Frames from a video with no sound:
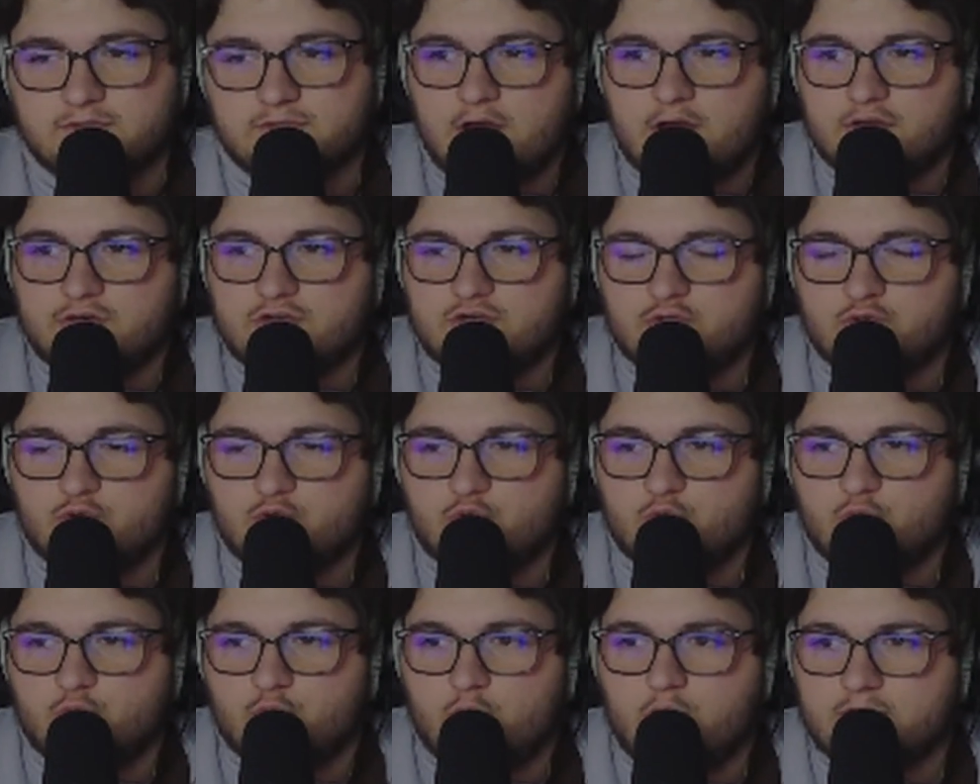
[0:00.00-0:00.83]

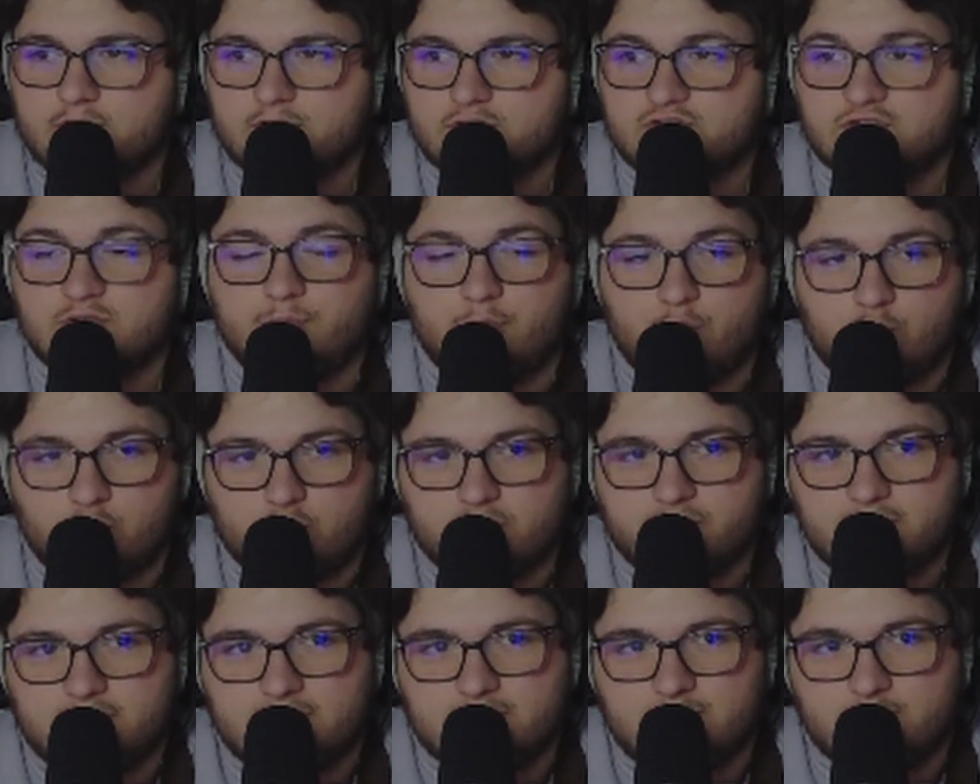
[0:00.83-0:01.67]
to support
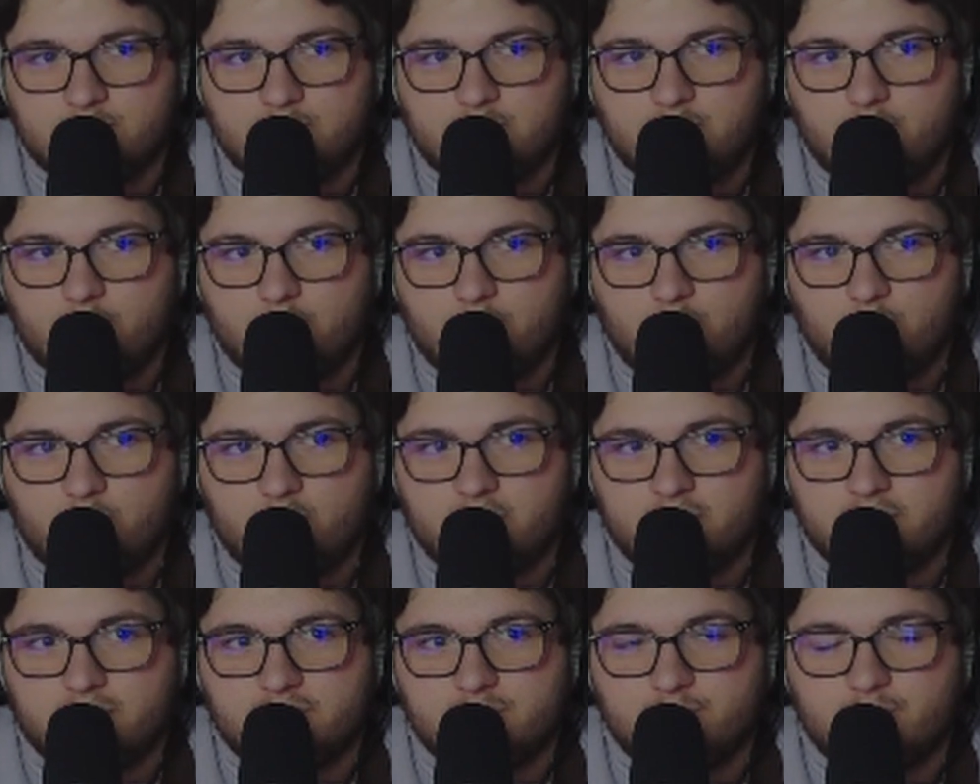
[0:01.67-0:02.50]
them
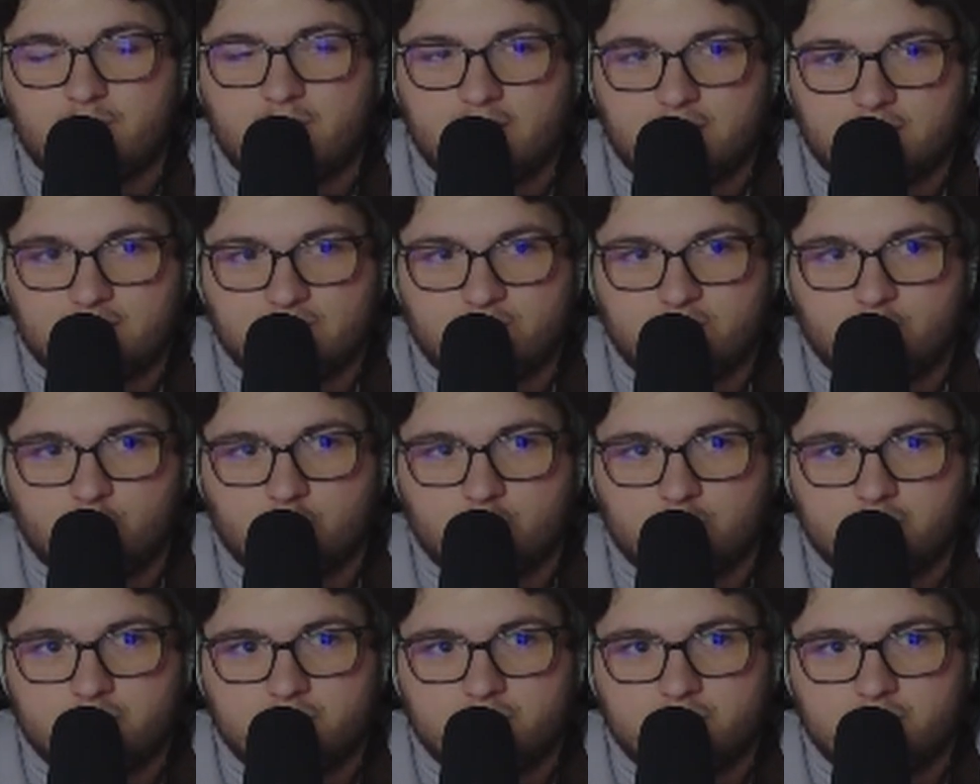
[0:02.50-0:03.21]
with paying for it.